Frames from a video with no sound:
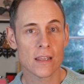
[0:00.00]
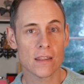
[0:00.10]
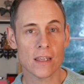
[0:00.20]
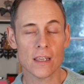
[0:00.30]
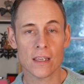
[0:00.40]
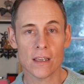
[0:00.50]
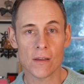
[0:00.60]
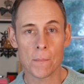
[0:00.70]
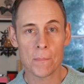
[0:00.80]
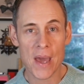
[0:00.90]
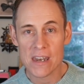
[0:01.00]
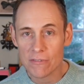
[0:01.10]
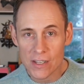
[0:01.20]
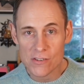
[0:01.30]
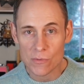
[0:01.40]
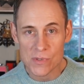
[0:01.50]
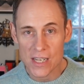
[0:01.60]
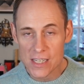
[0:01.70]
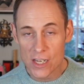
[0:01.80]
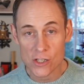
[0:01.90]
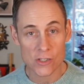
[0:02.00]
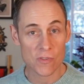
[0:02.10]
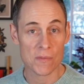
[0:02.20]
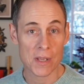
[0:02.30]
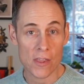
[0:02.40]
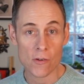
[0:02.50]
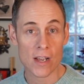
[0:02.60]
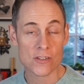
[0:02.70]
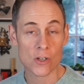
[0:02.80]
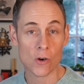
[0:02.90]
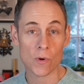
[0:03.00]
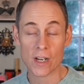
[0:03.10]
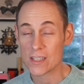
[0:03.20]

the benefits from citations from the other SEO work.